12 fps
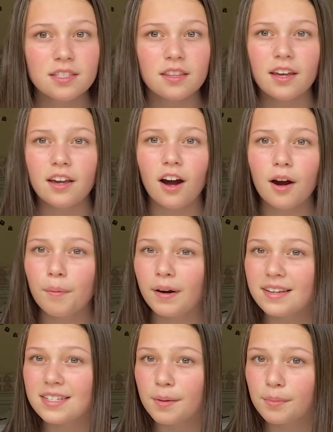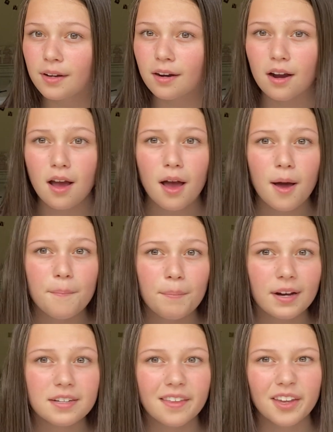They are pretty similar,
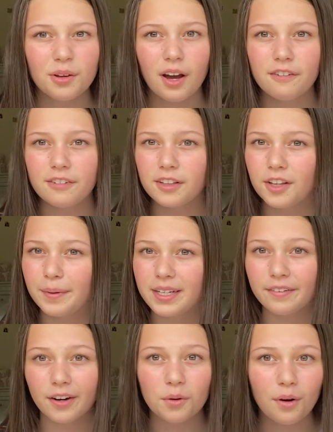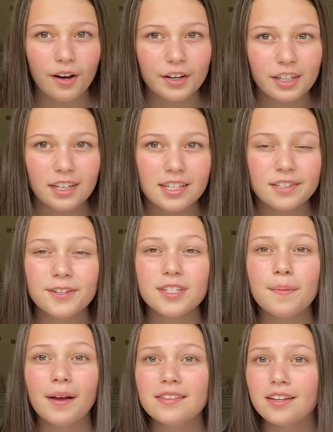but they do have a little bit different qualities. It just
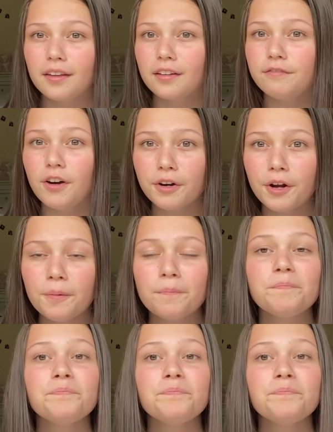depends on the photo.